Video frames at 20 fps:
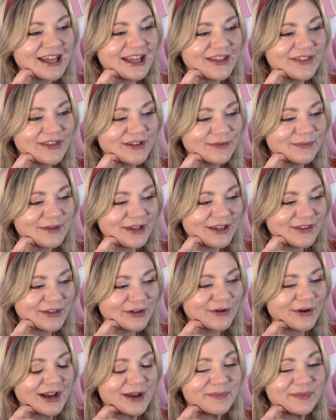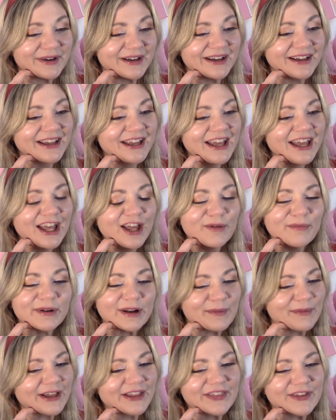and the grandpa. But
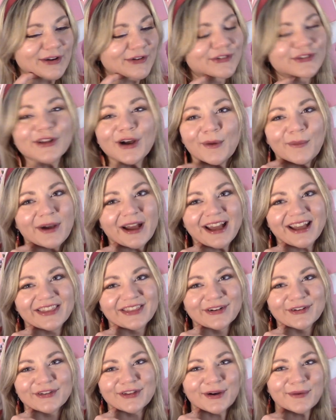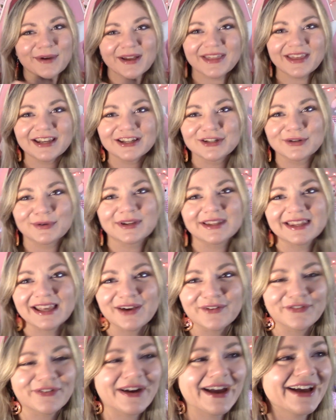I'm like, there's no way. There's no way they do it
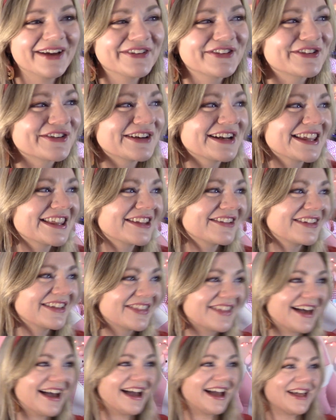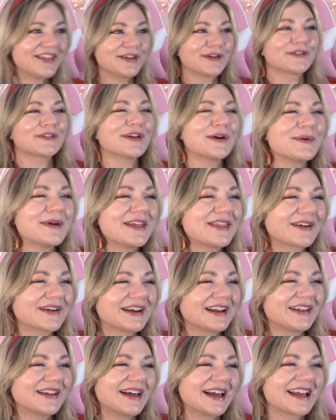that fast or anything like that. And there's no way they're
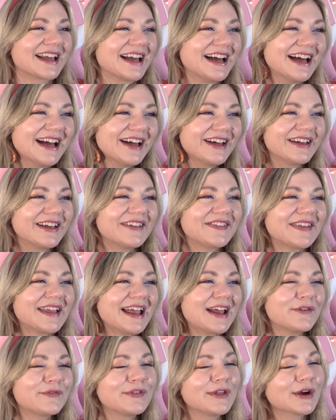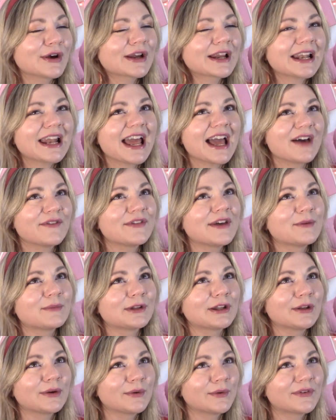going to, like, if they're going to have them
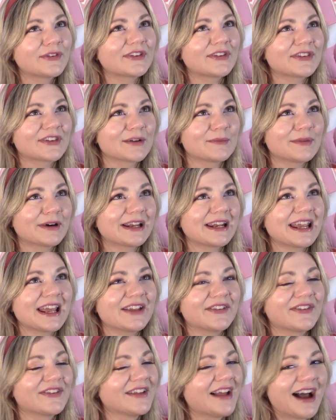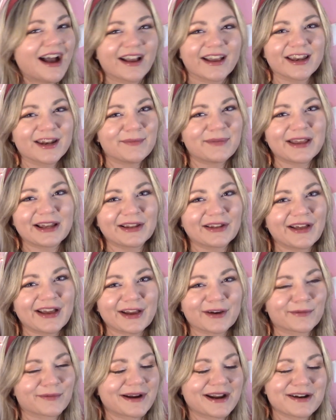lose to somebody, it's not going to be to,
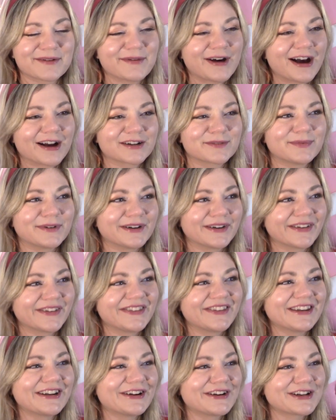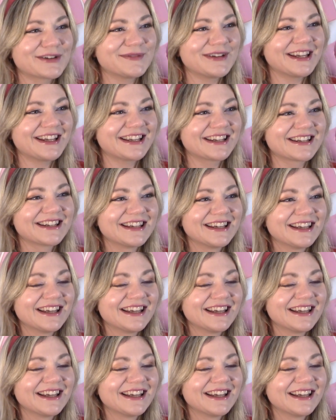like, a random octopus. You know what I mean?